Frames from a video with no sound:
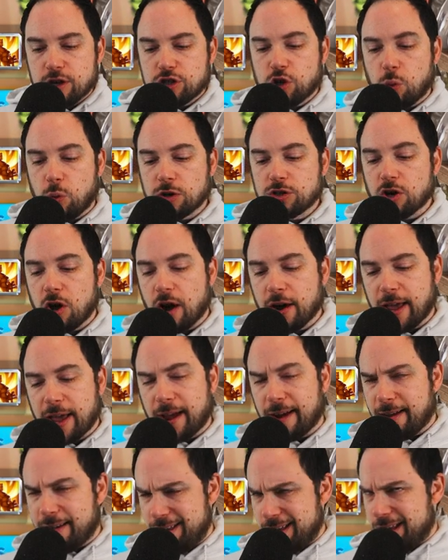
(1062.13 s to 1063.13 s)
So we're
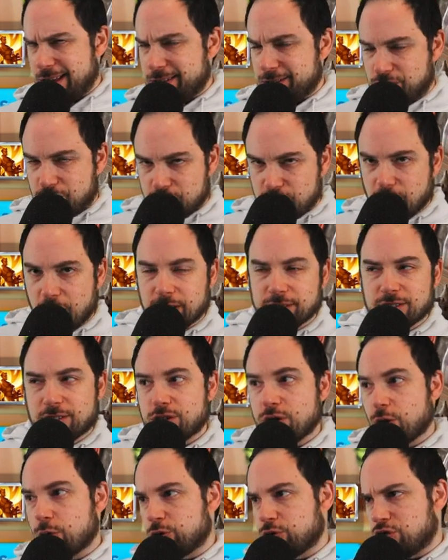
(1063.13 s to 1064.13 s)
talking in
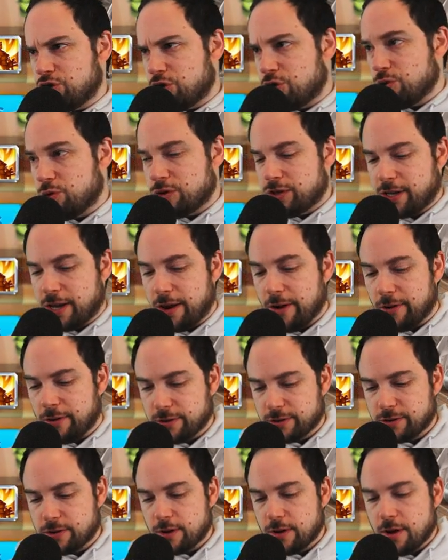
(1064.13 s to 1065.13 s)
just those two
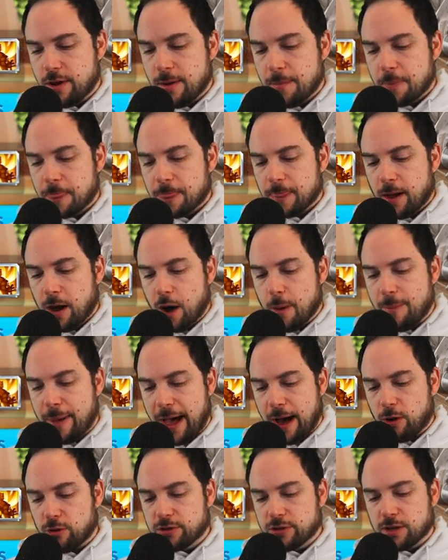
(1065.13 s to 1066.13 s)
skills,
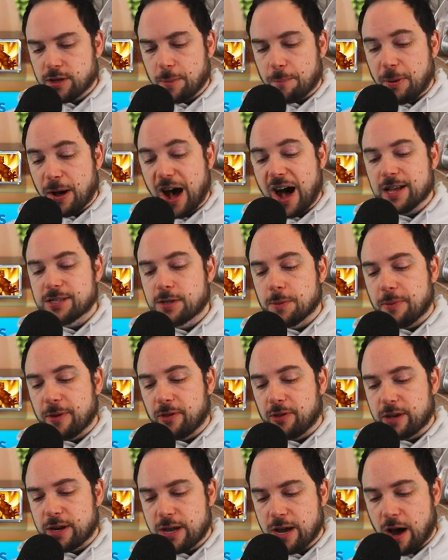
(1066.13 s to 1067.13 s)
about the
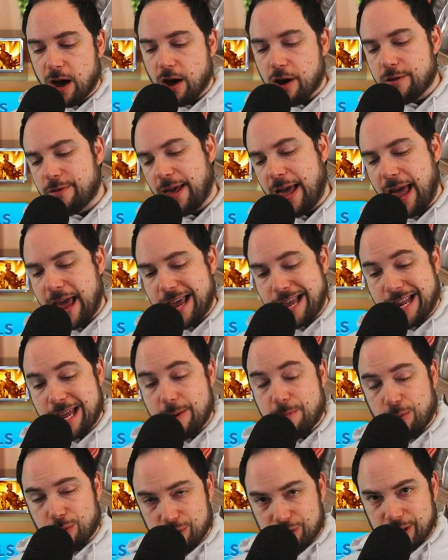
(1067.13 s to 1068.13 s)
possibility of
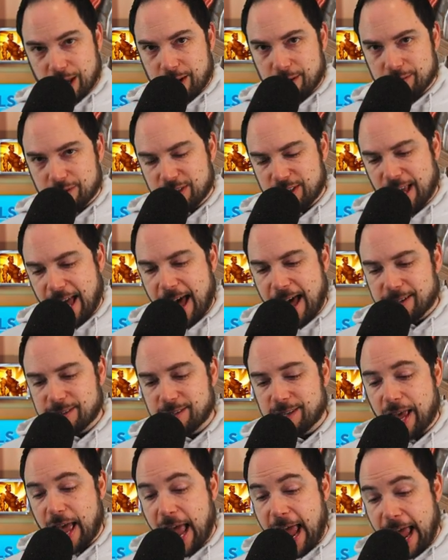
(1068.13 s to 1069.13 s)
80% of
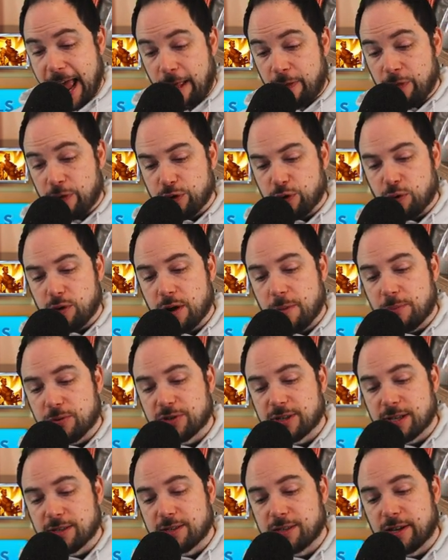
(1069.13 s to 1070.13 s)
stats and
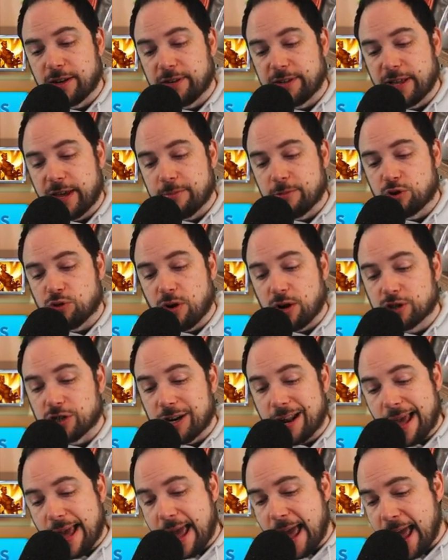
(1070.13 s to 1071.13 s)
30% skill damage
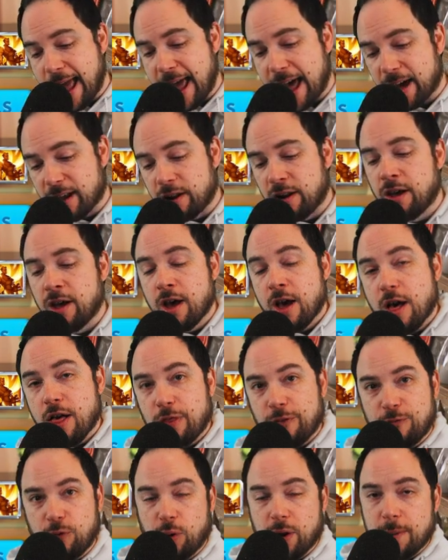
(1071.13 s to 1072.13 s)
reduction and
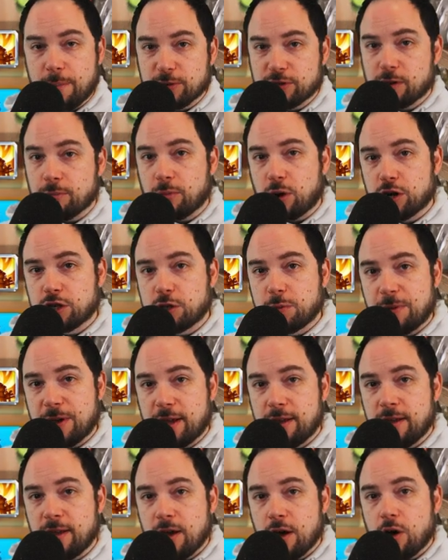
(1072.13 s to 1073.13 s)
40% march
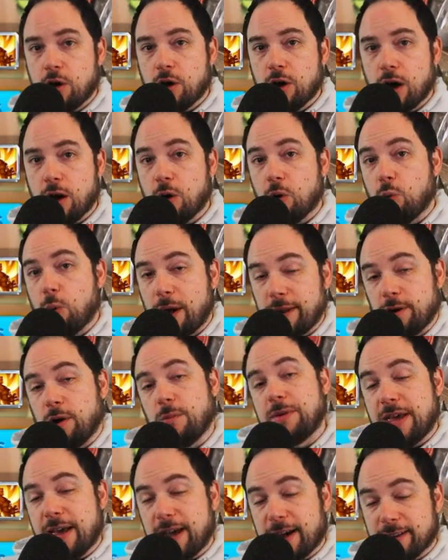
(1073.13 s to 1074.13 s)
speed uh, when
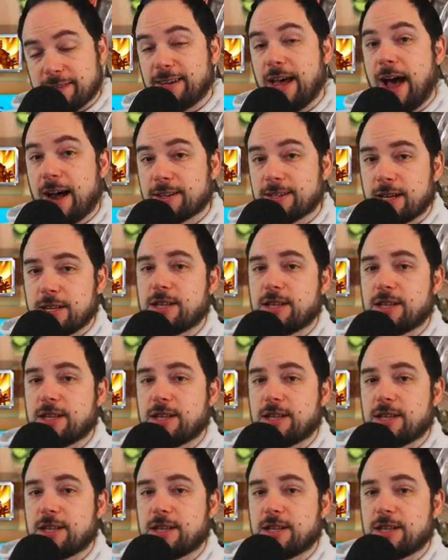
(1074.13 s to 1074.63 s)
you're being attacked.